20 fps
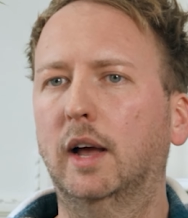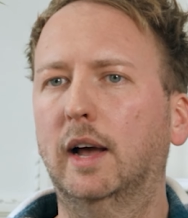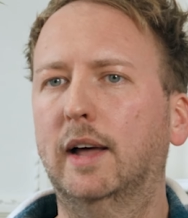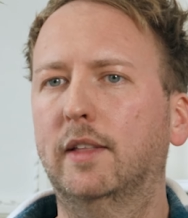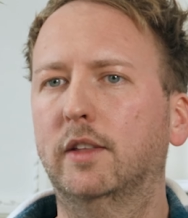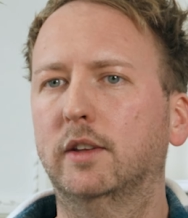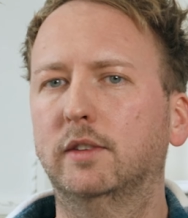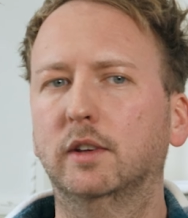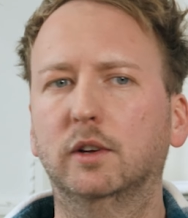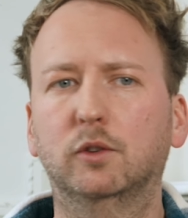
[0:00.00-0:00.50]

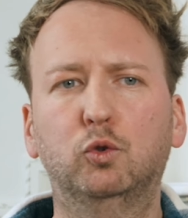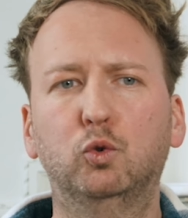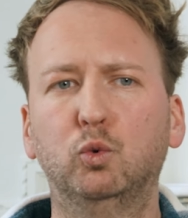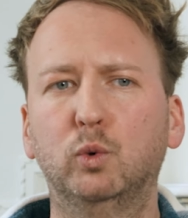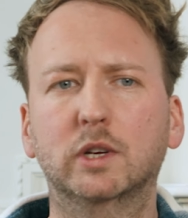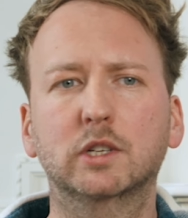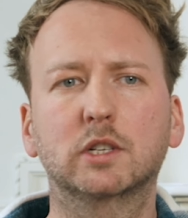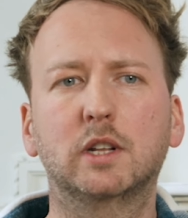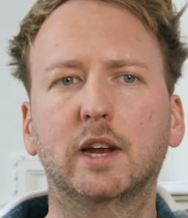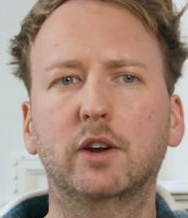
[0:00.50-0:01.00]
And I think 2
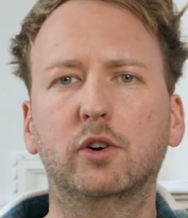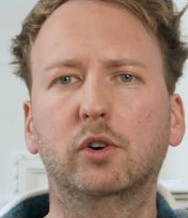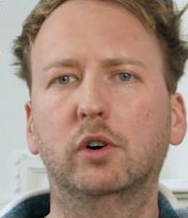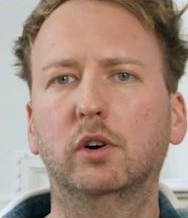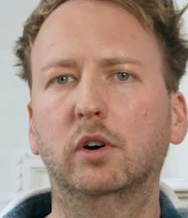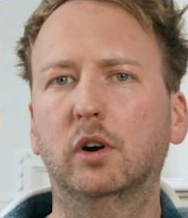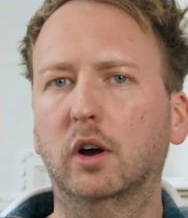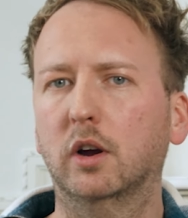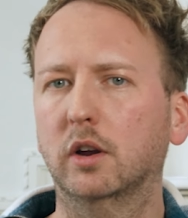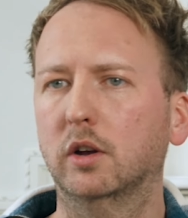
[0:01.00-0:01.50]
weeks
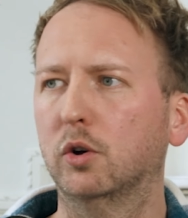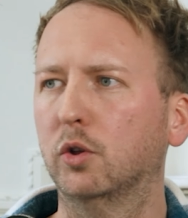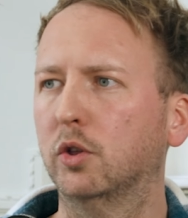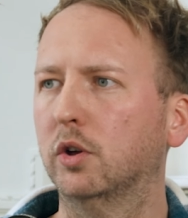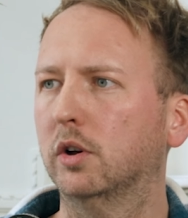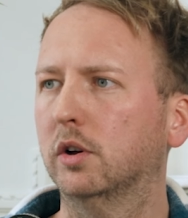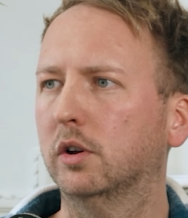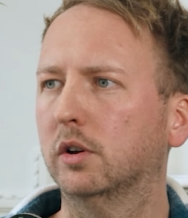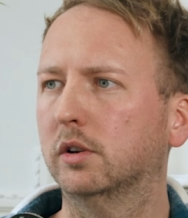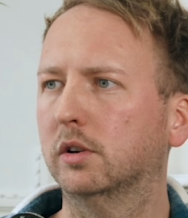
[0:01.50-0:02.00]
later, I got
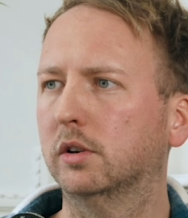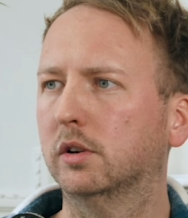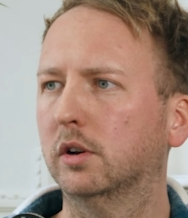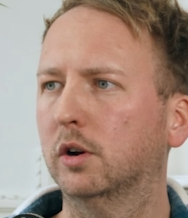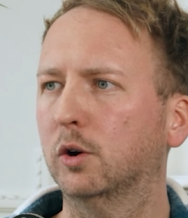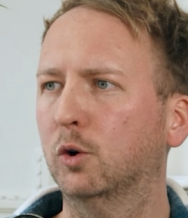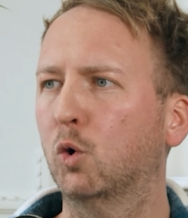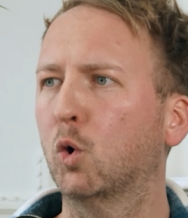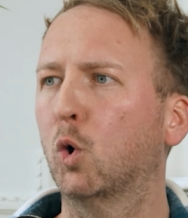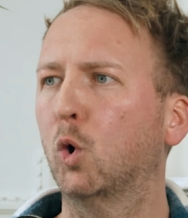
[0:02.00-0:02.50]

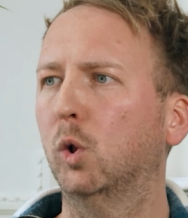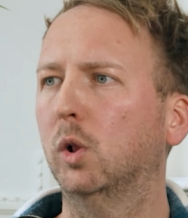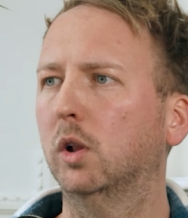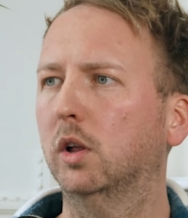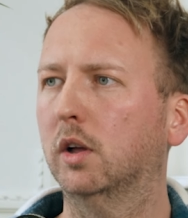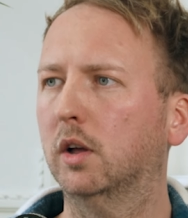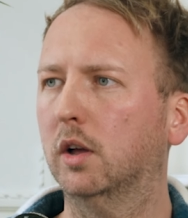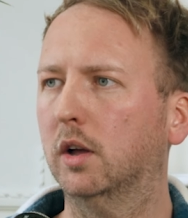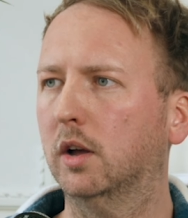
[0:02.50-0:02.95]
a call.